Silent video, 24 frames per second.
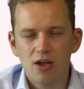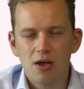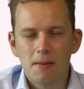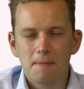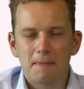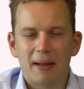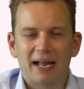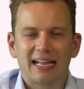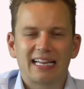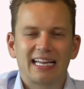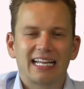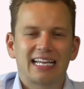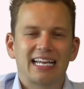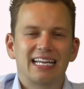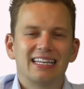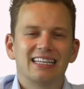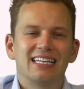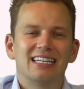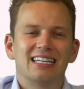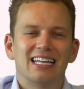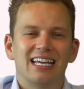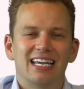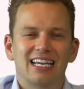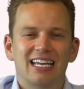by clicking the
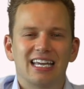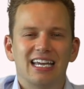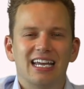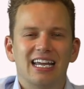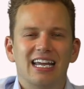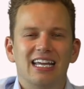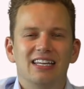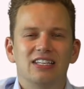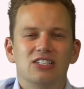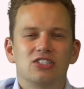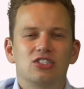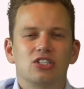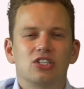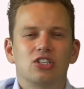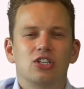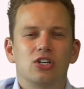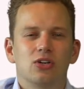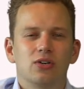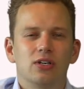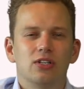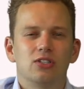link in the Security